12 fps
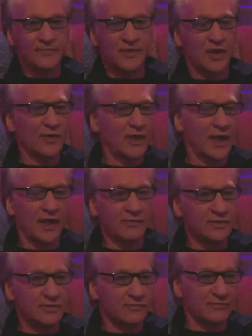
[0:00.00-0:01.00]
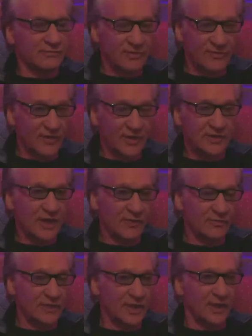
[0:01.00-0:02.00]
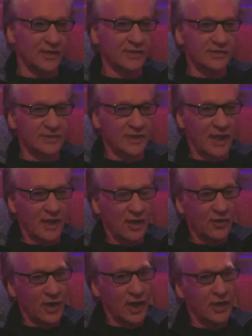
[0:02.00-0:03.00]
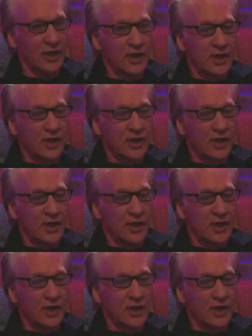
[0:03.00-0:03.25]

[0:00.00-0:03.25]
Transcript: Cocaine was the reverse. How ridiculous is that? Okay.